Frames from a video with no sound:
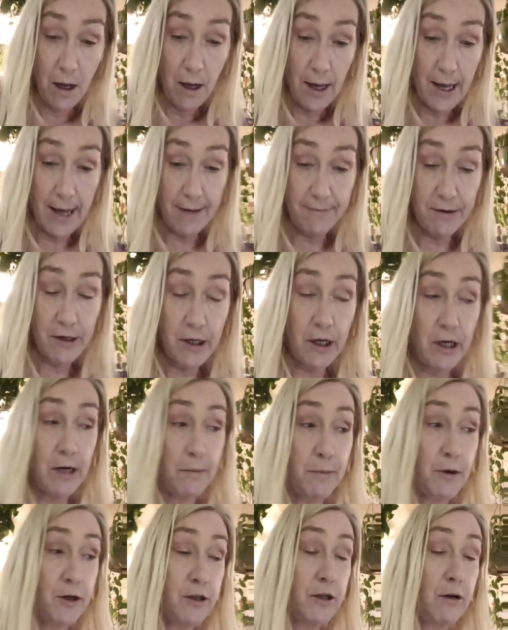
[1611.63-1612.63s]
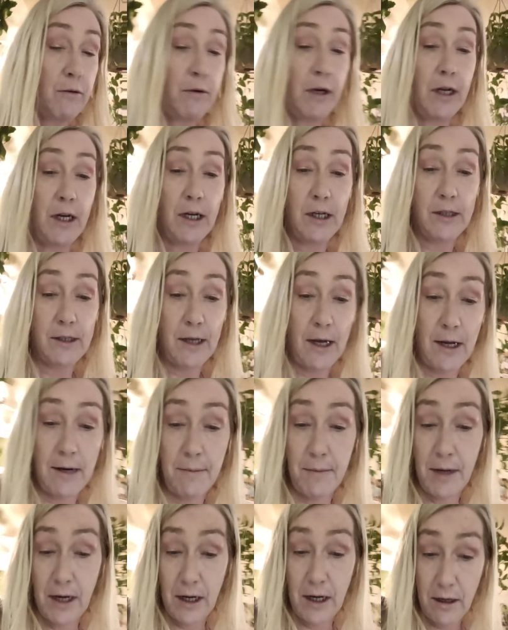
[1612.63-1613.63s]
I haven't done a personal readings in a
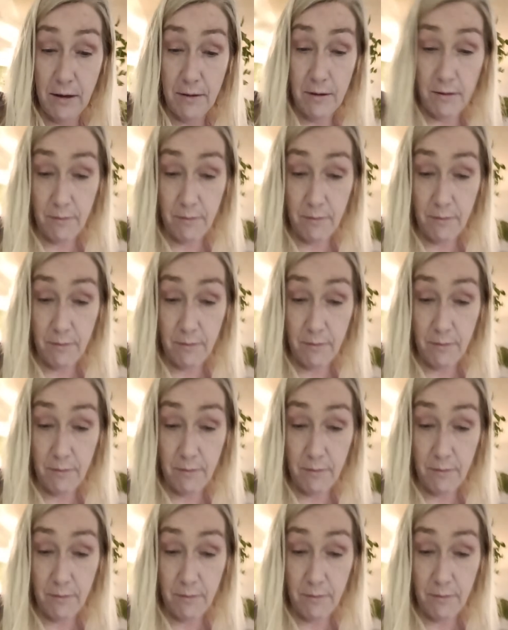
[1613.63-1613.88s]
minute.